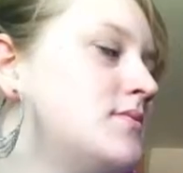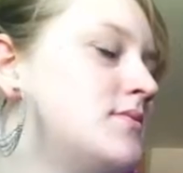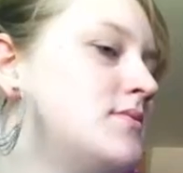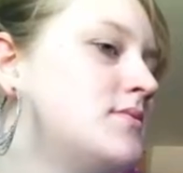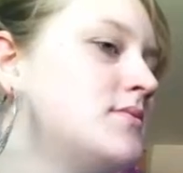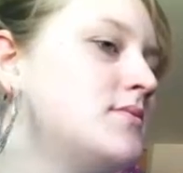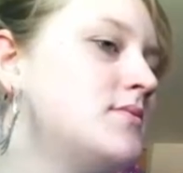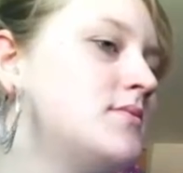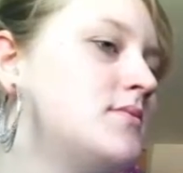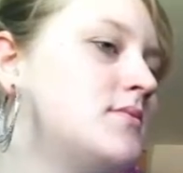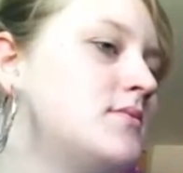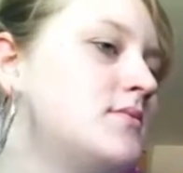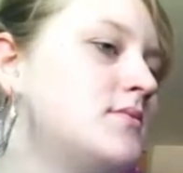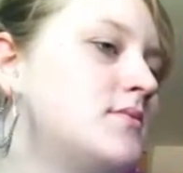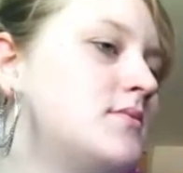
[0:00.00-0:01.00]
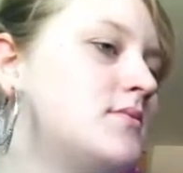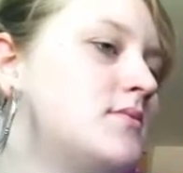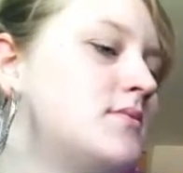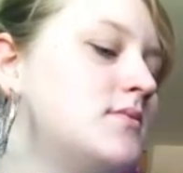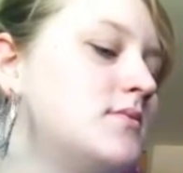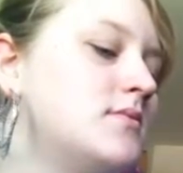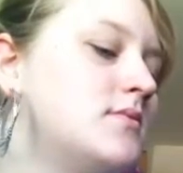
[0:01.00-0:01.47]

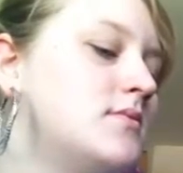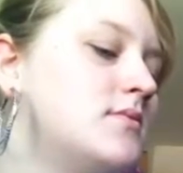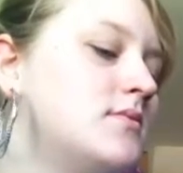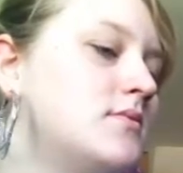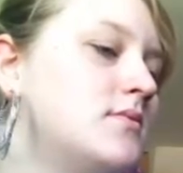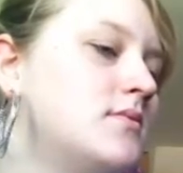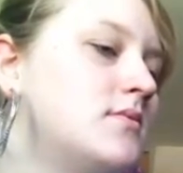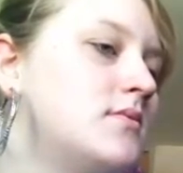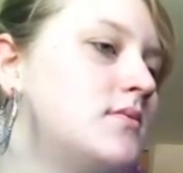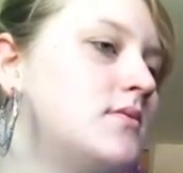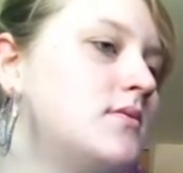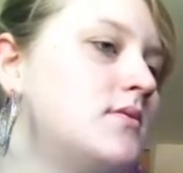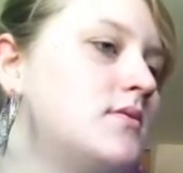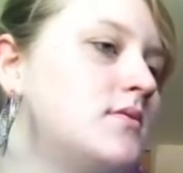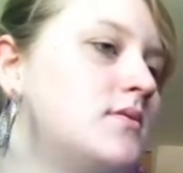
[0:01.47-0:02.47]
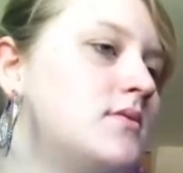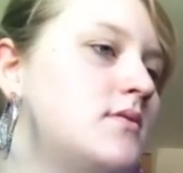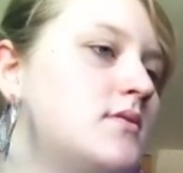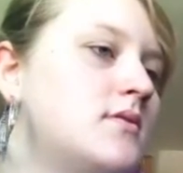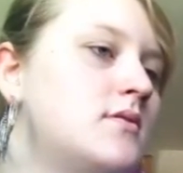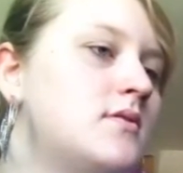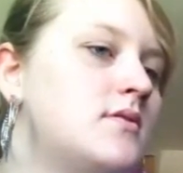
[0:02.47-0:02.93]

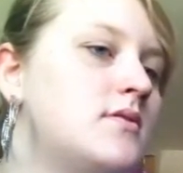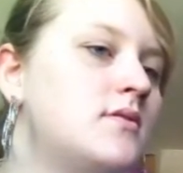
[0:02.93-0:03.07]
No words are spoken by the person on screen.